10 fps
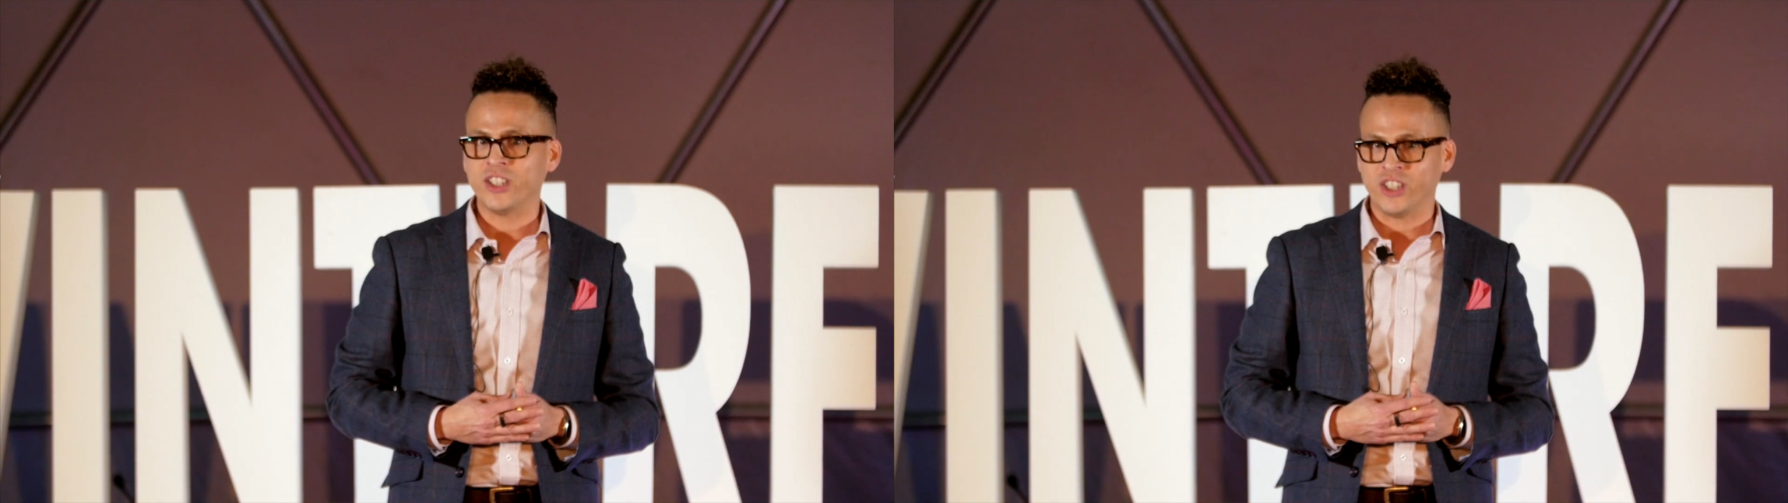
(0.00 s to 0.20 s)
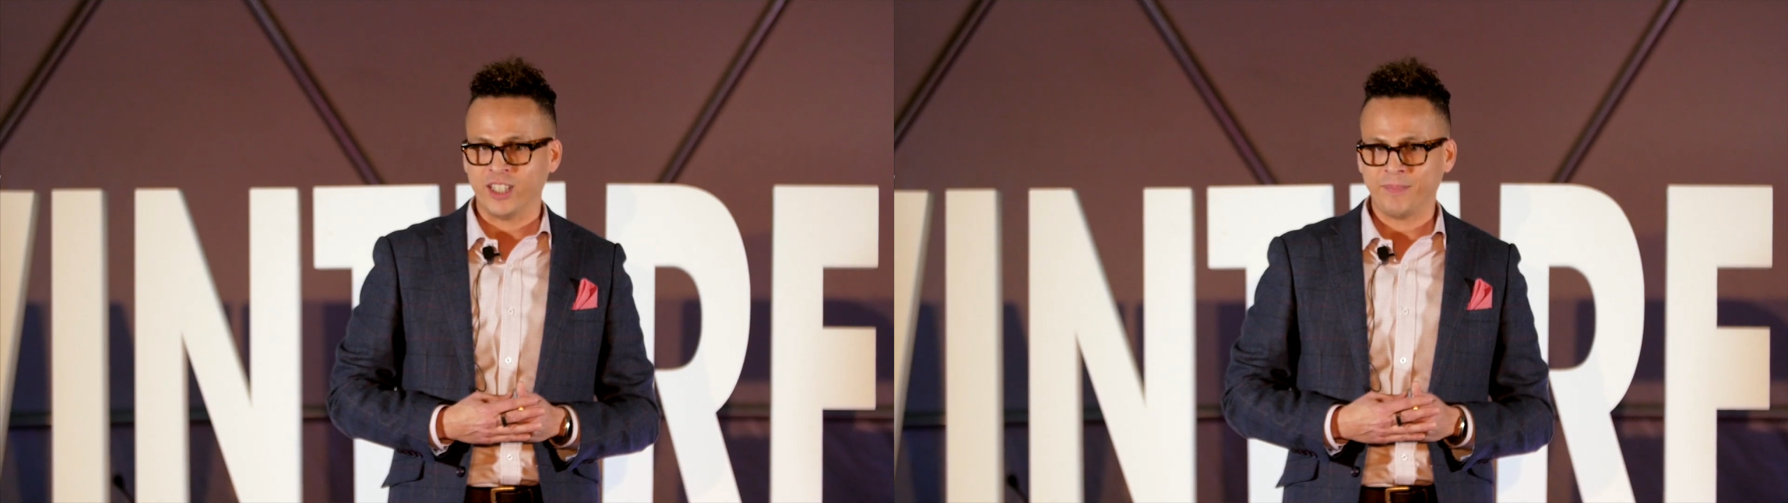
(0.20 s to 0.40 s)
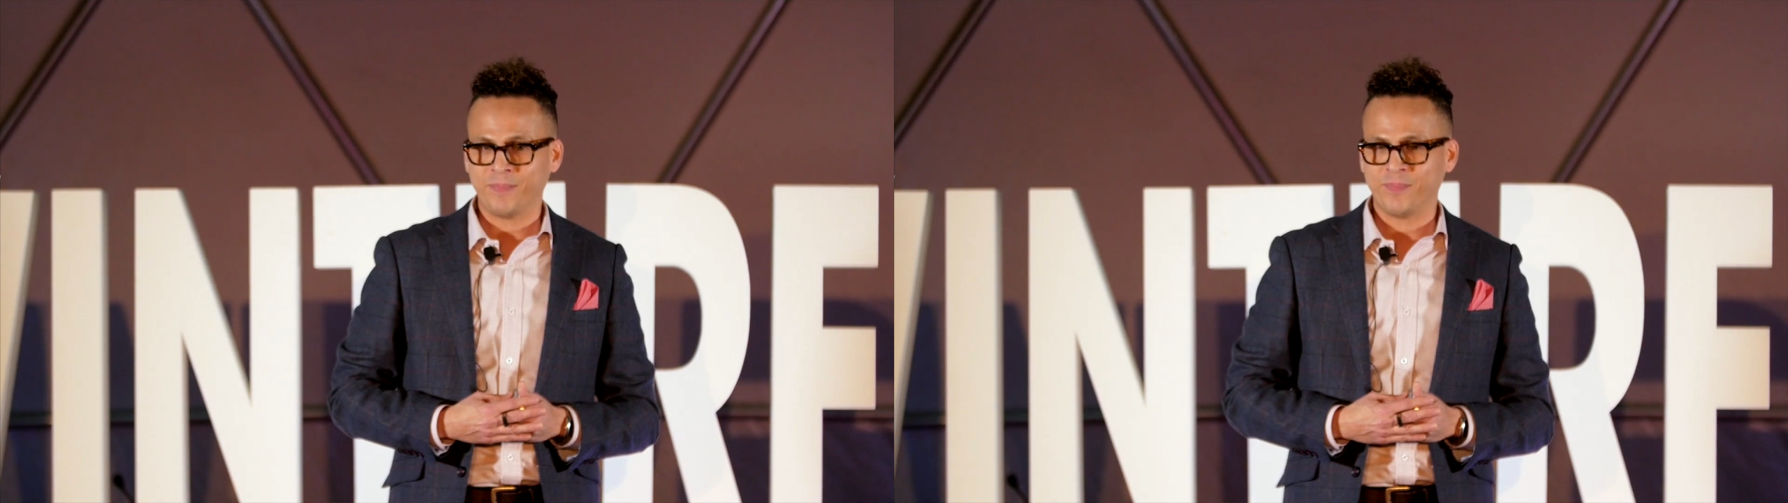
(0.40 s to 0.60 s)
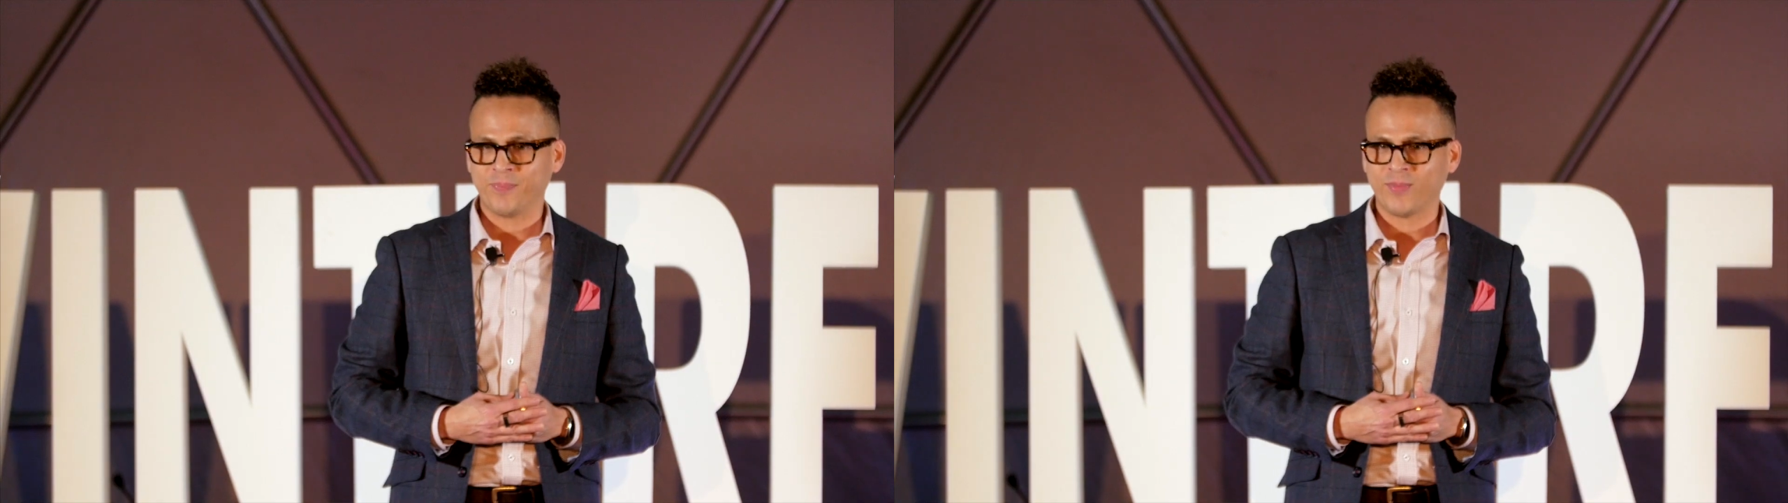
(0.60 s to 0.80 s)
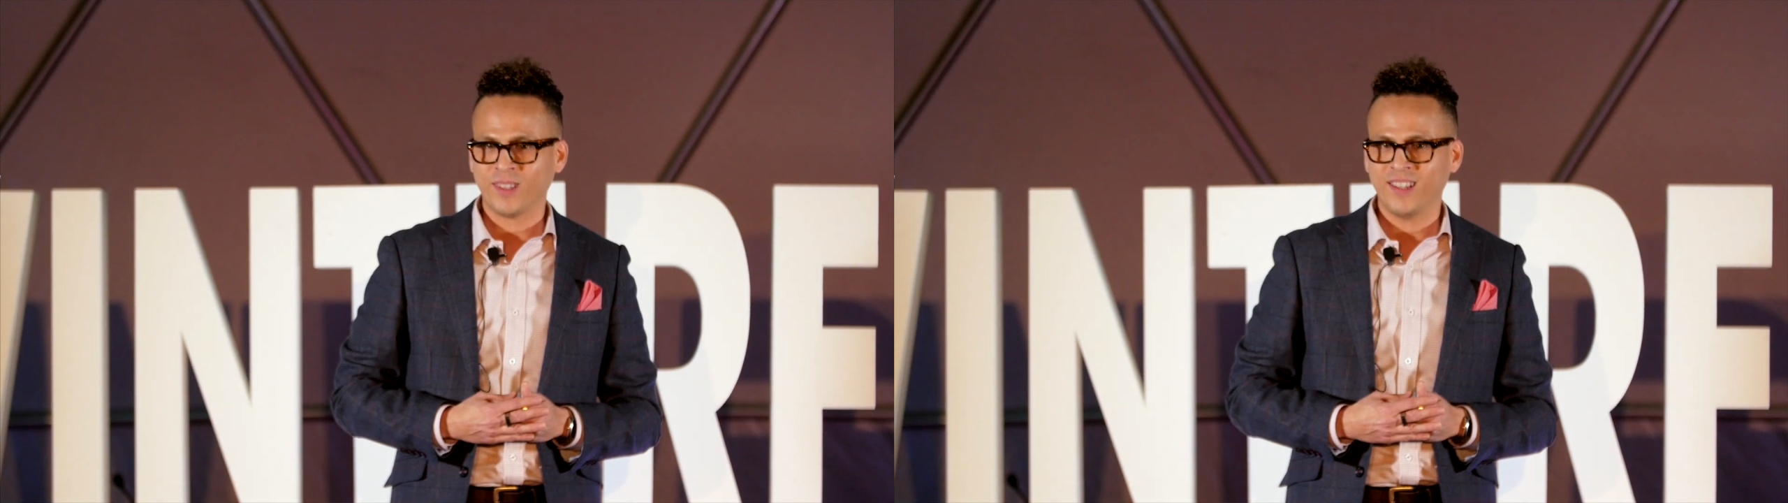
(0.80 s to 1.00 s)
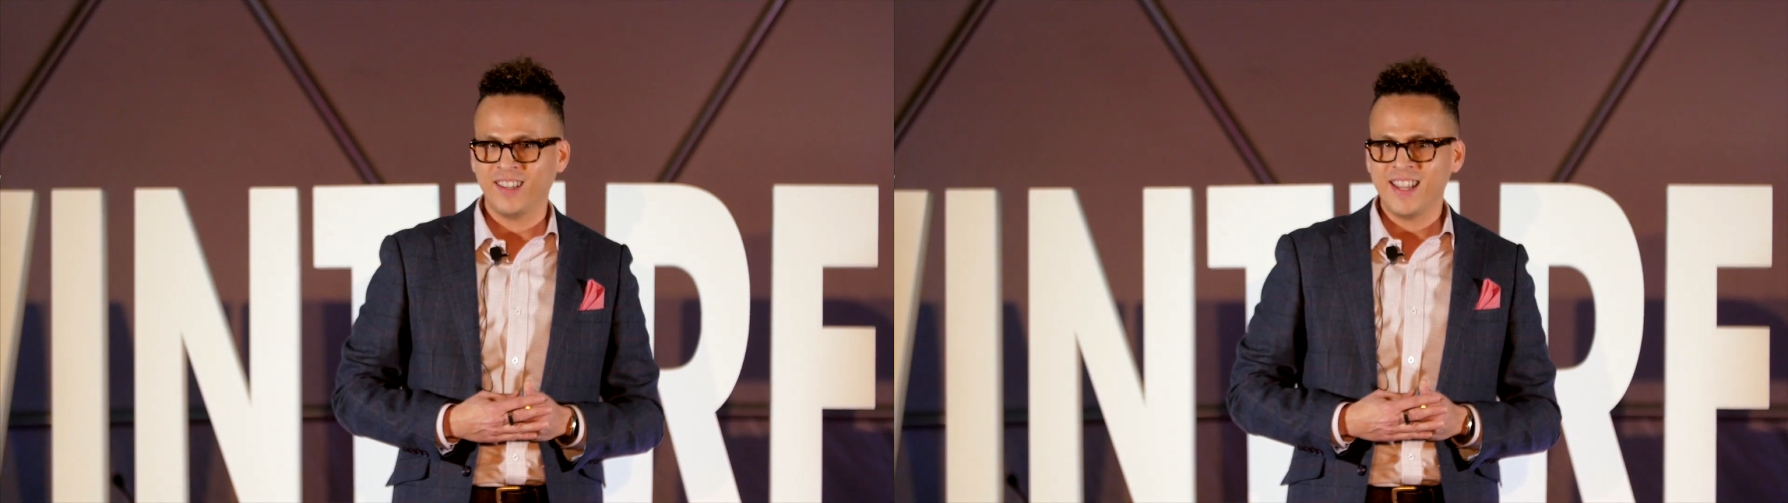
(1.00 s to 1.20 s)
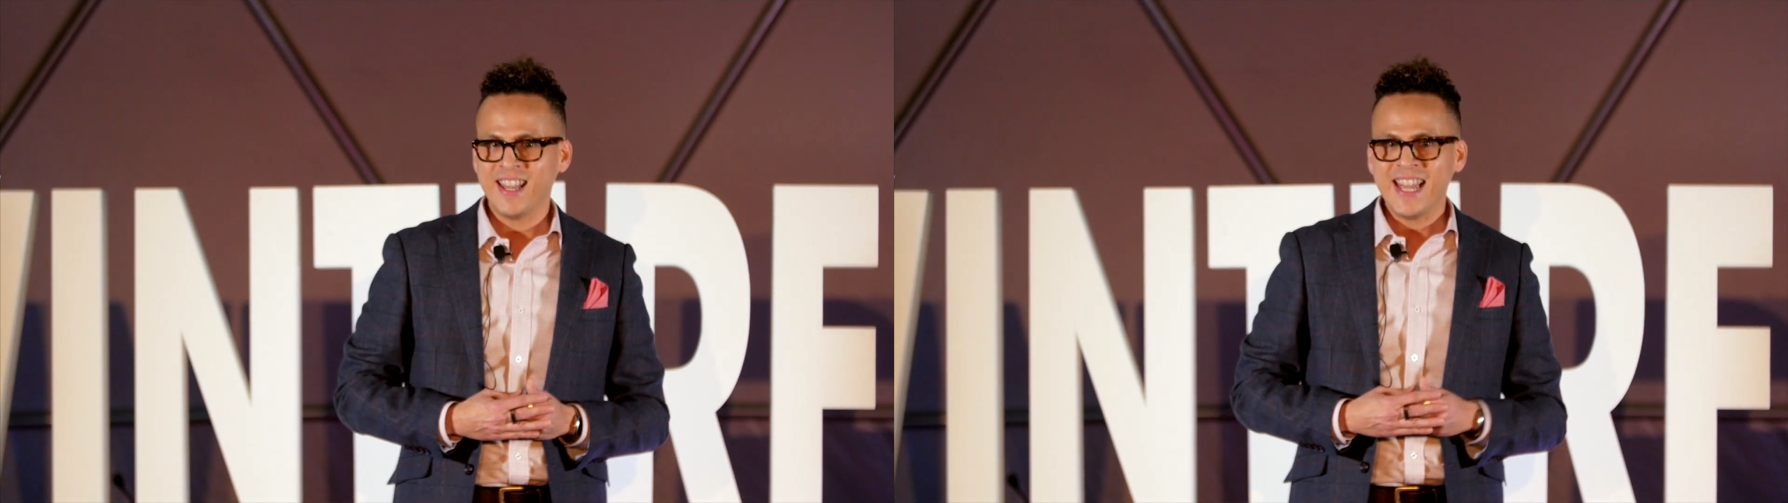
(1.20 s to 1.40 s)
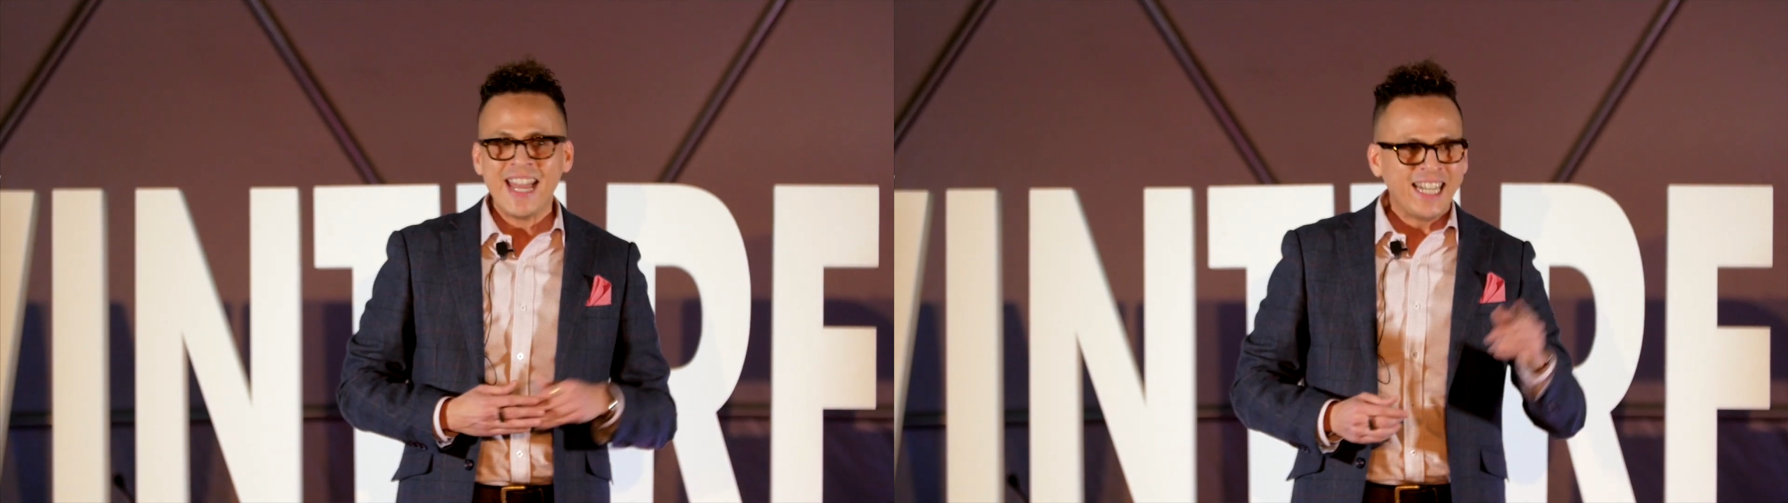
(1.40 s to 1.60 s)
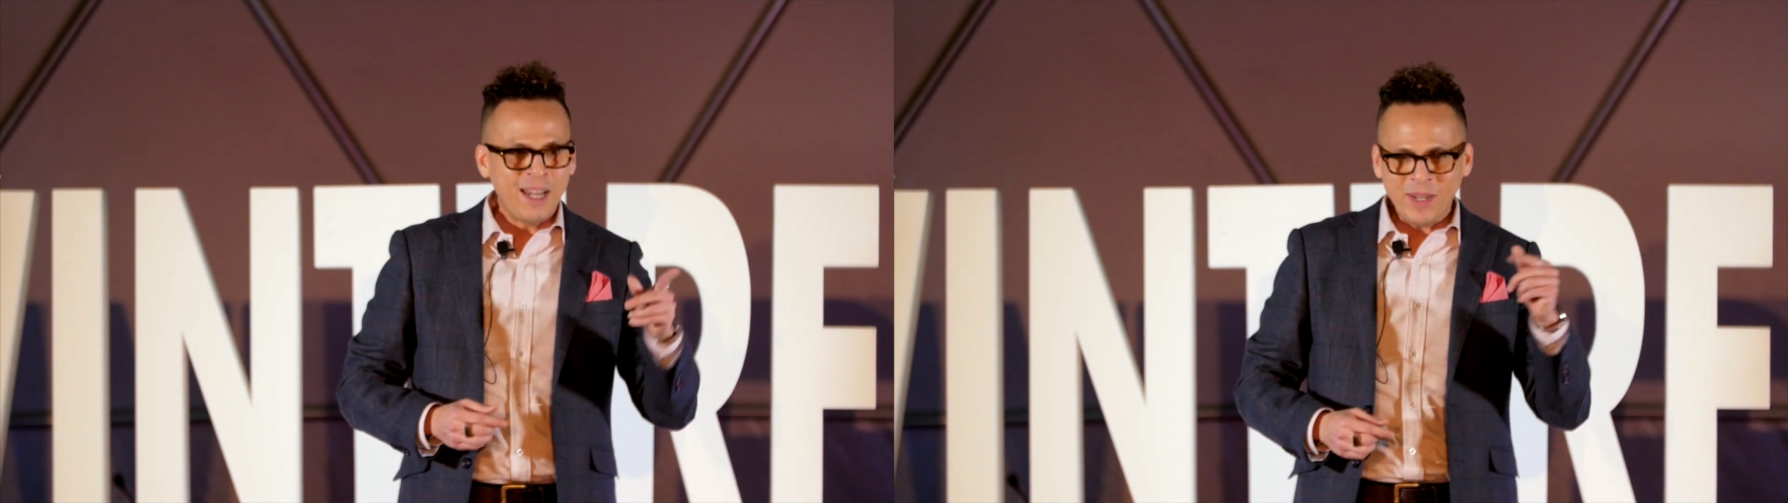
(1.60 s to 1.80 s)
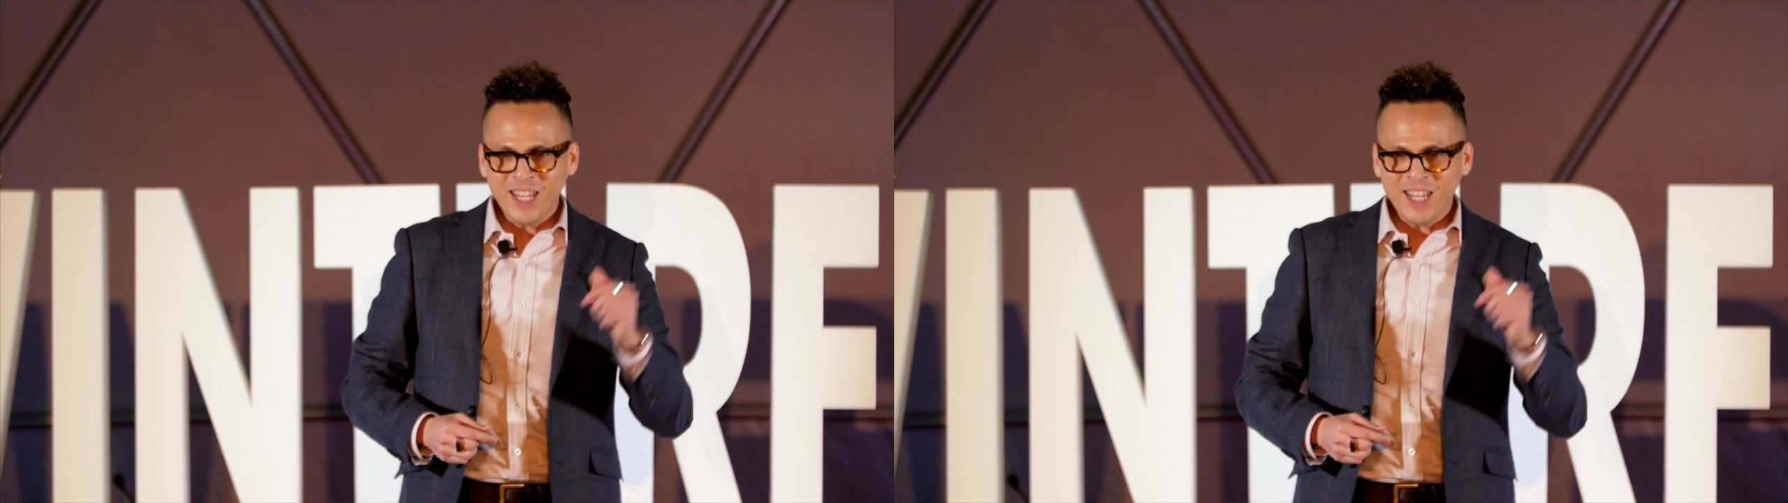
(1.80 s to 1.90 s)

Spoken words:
teaching. Let